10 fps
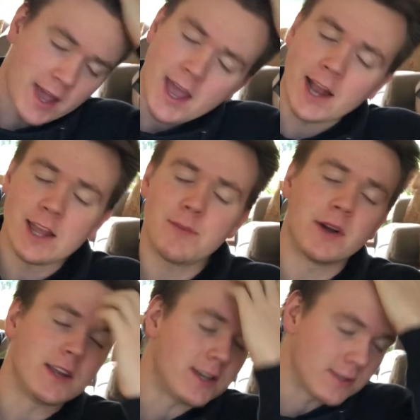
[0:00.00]

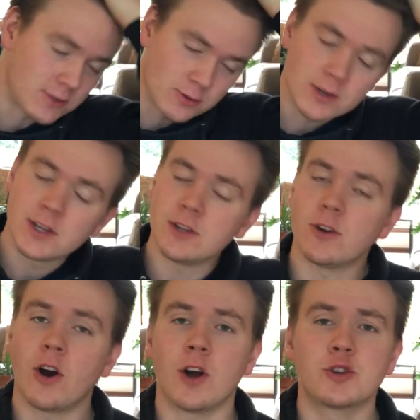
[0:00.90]
anybody can do it.
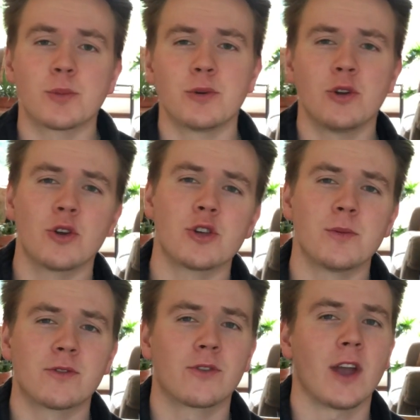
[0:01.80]
Entrepreneurship
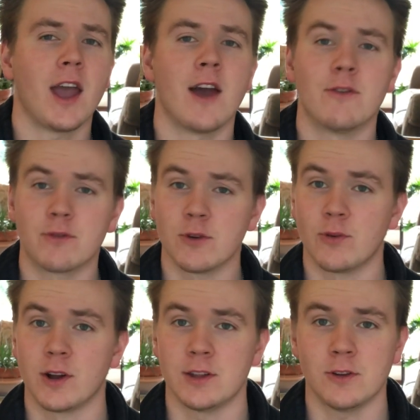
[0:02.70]
is for
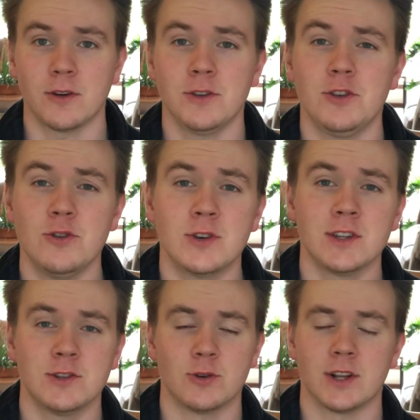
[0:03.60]
everyone. You
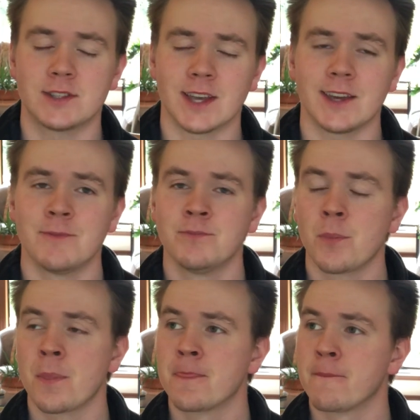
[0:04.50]
can do it. It's like,
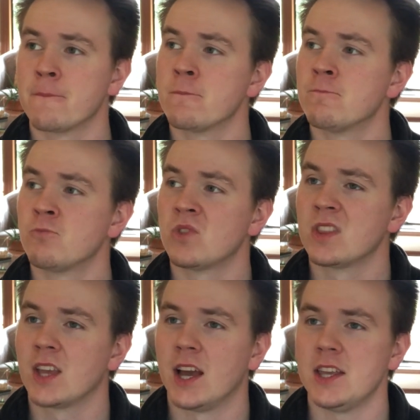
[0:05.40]

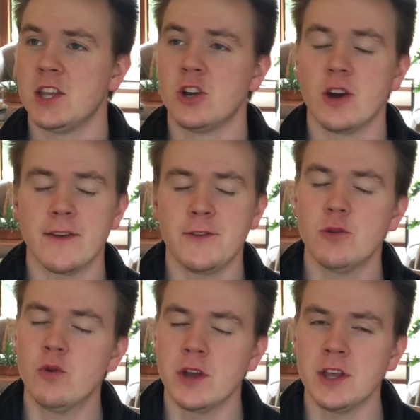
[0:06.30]
if
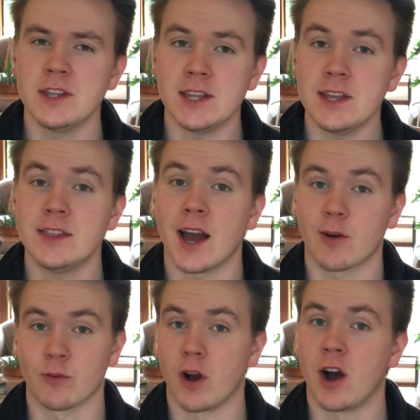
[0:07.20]
you really need
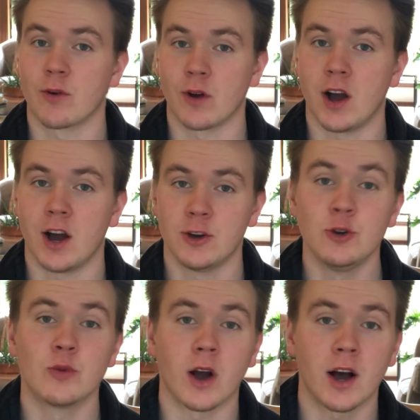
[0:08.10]
that rah,
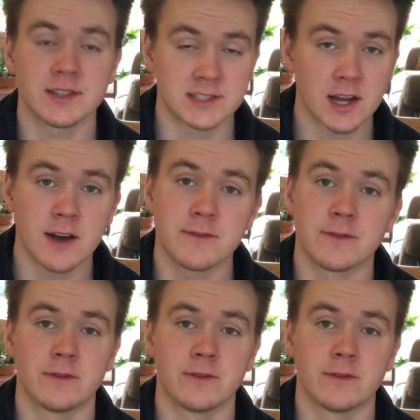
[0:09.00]
hoorah stuff,